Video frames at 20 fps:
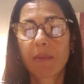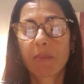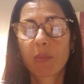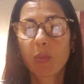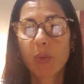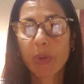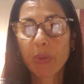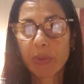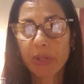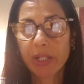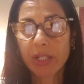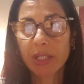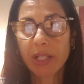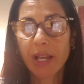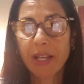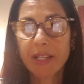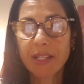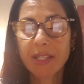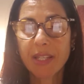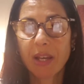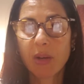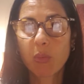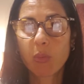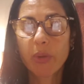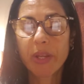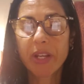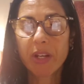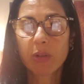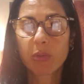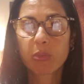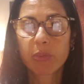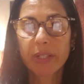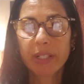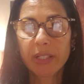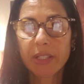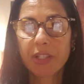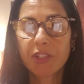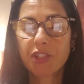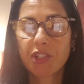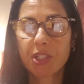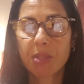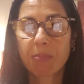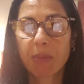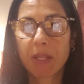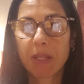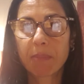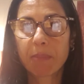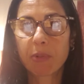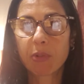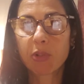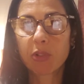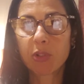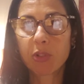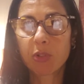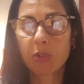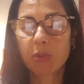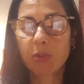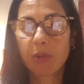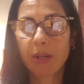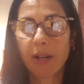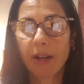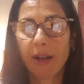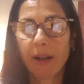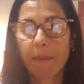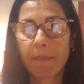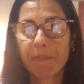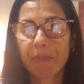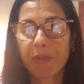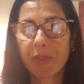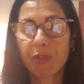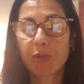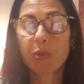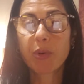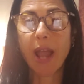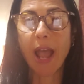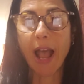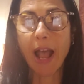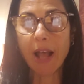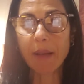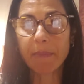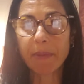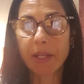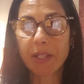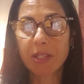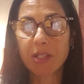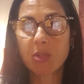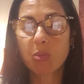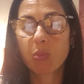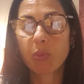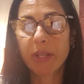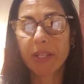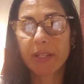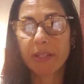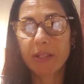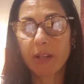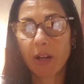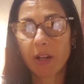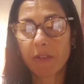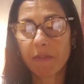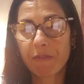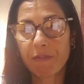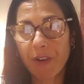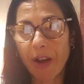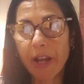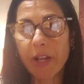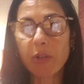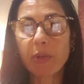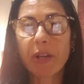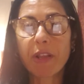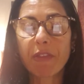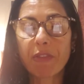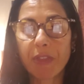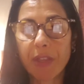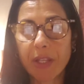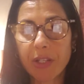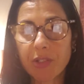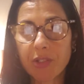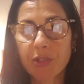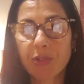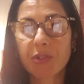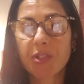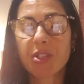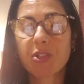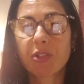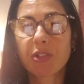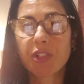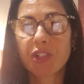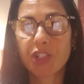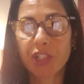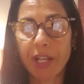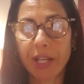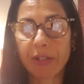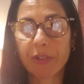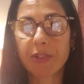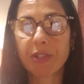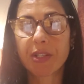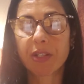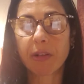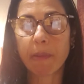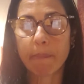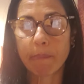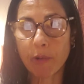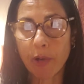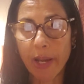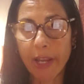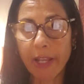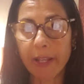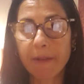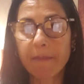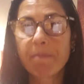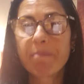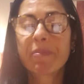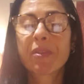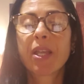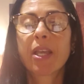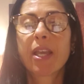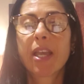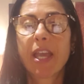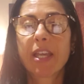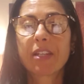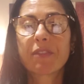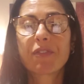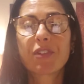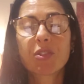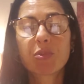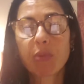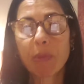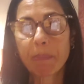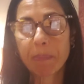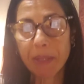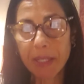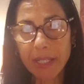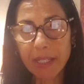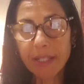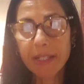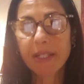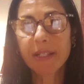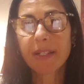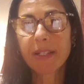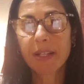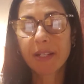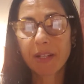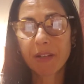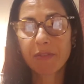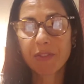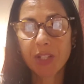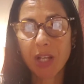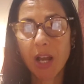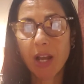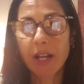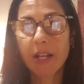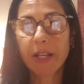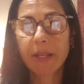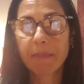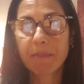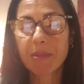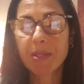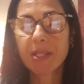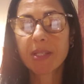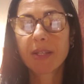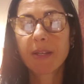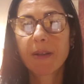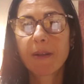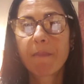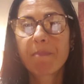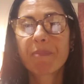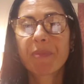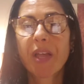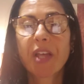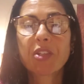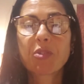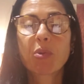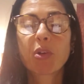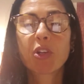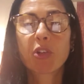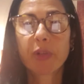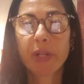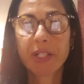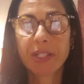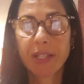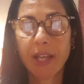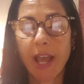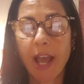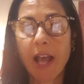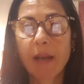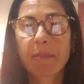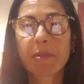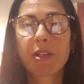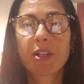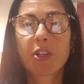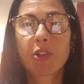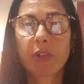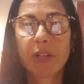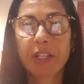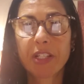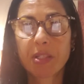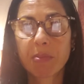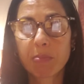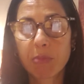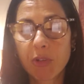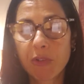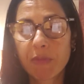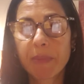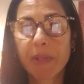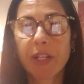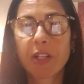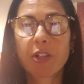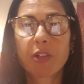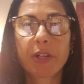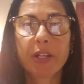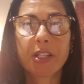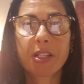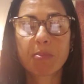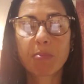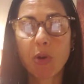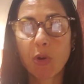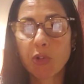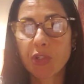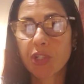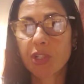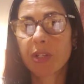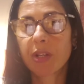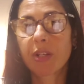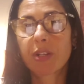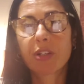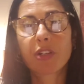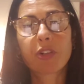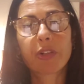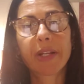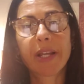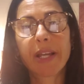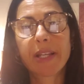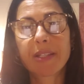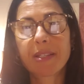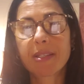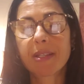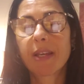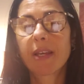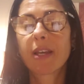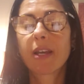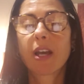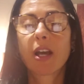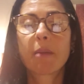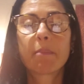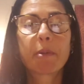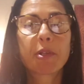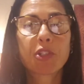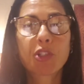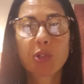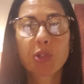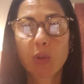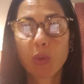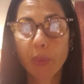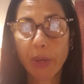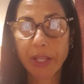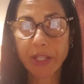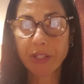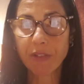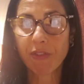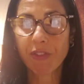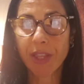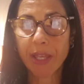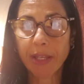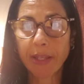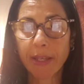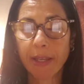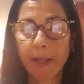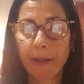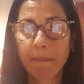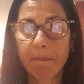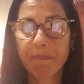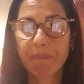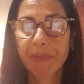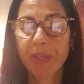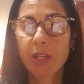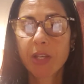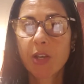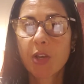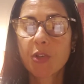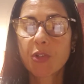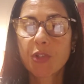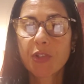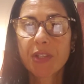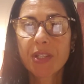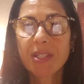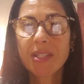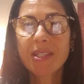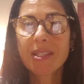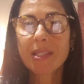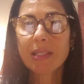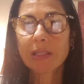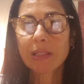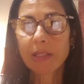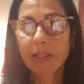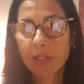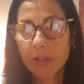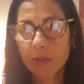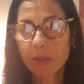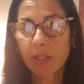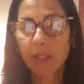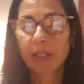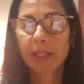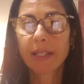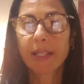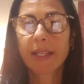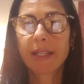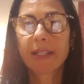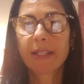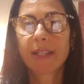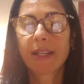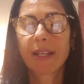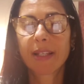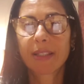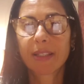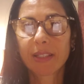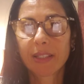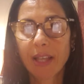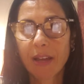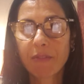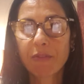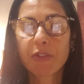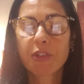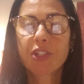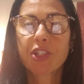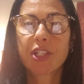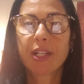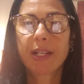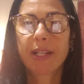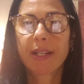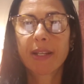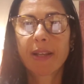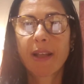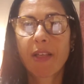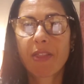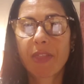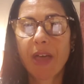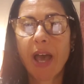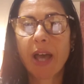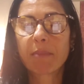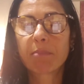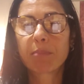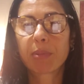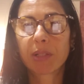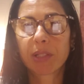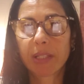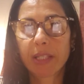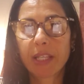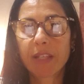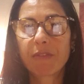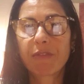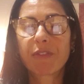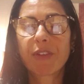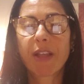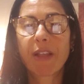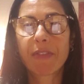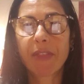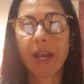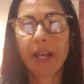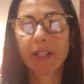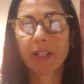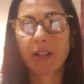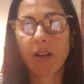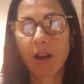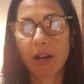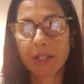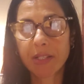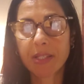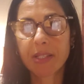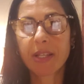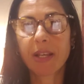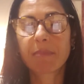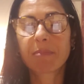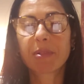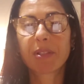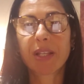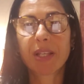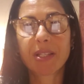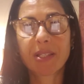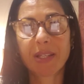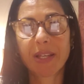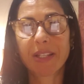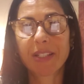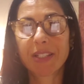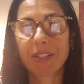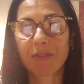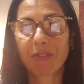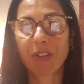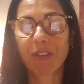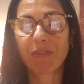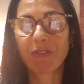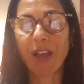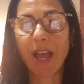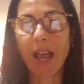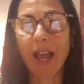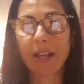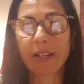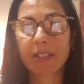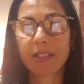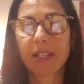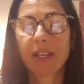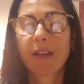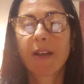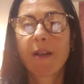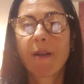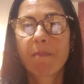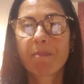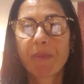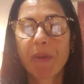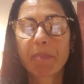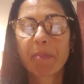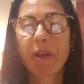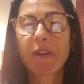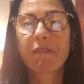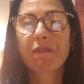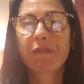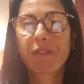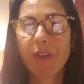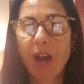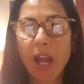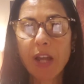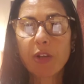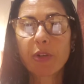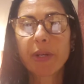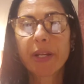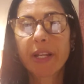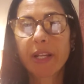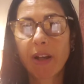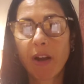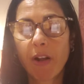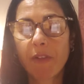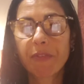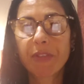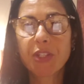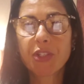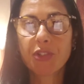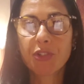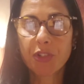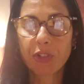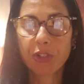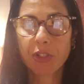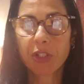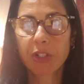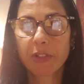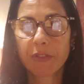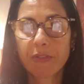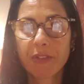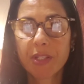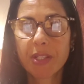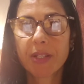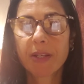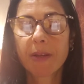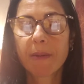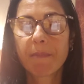we realize that we are really just people who, through habits, we are firing things through certain channels in our brain. And if it's repeated enough times, that's what creates a habit and creates movement and creates motion and creates habitual ways of thinking. So this is literally leveraging that belief and that concept and that scientific fact that by firing on these nerves,